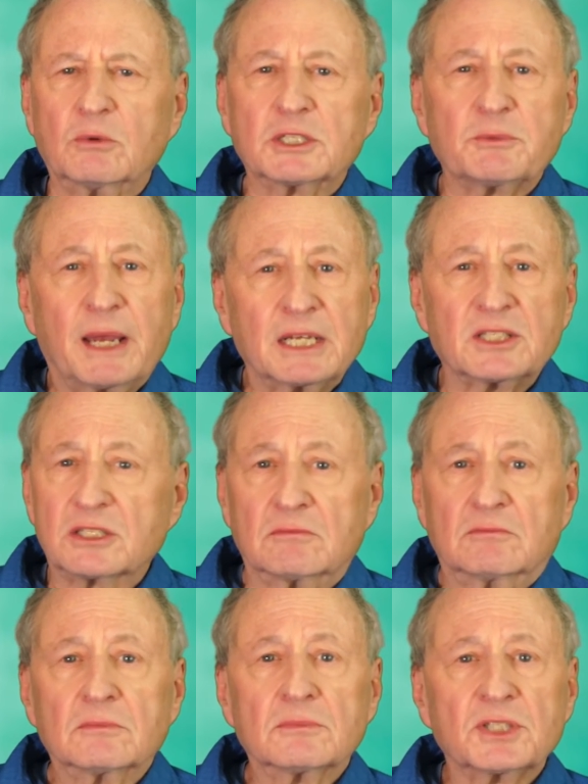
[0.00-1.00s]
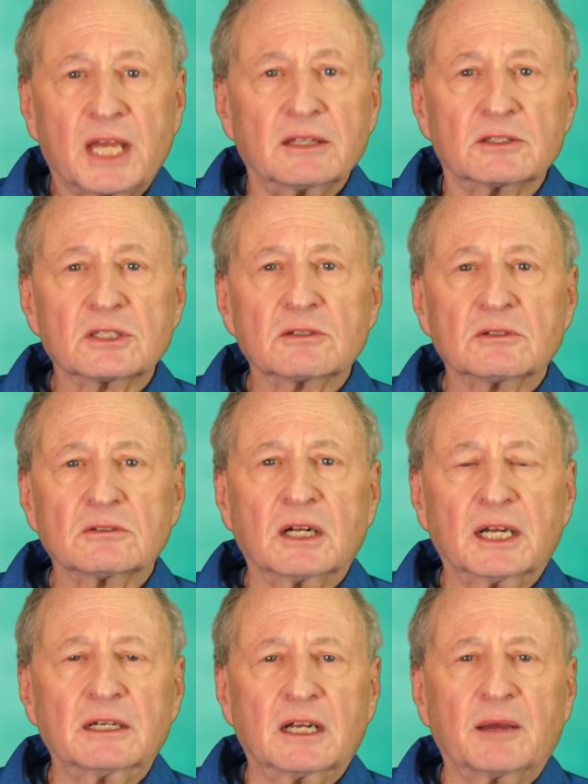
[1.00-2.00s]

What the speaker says: which makes sense, right?